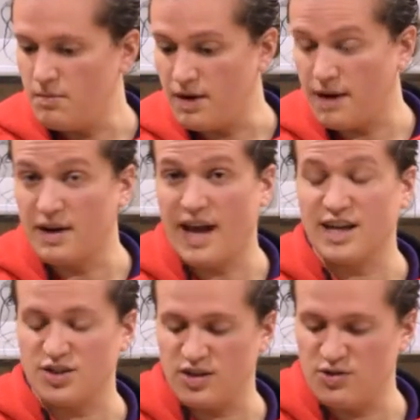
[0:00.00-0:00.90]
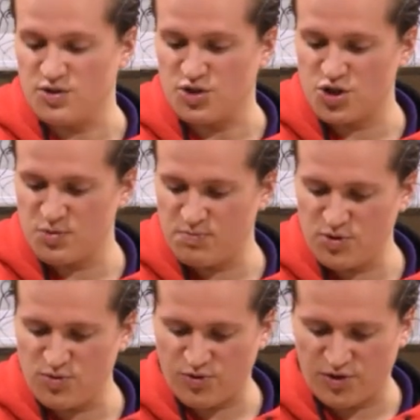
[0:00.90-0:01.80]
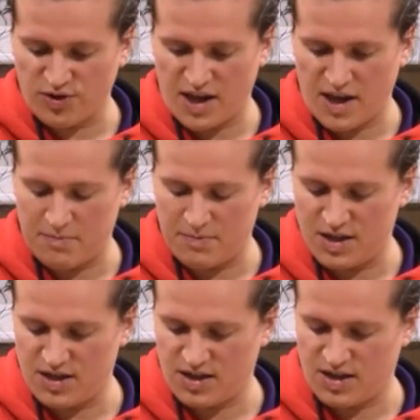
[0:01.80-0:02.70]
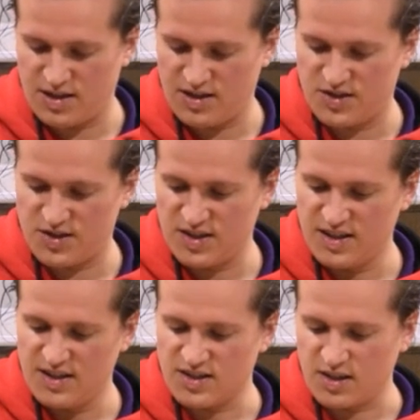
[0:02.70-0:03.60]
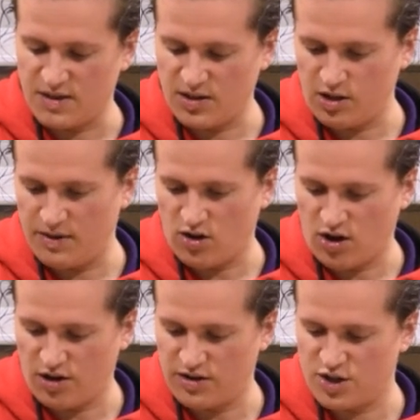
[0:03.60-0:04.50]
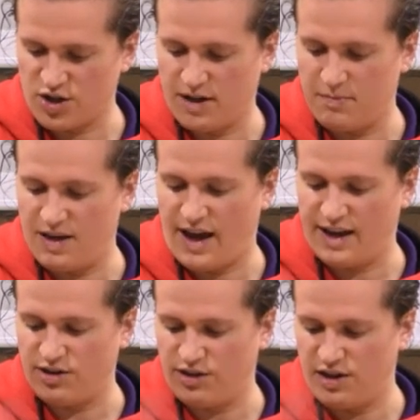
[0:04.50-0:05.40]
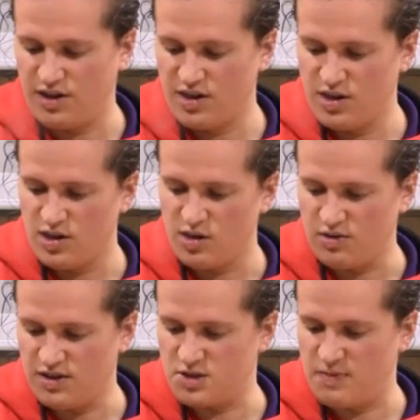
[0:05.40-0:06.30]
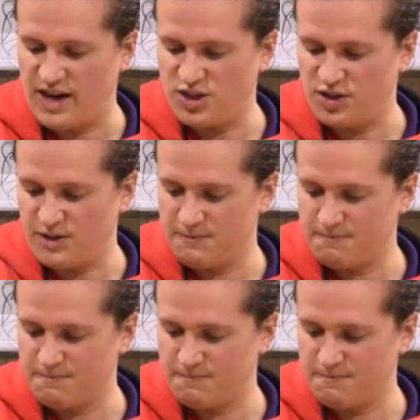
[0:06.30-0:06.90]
But I'm going to actually use a spoon for that because it's going to be a little bit harder to try and be accurate with the spatula.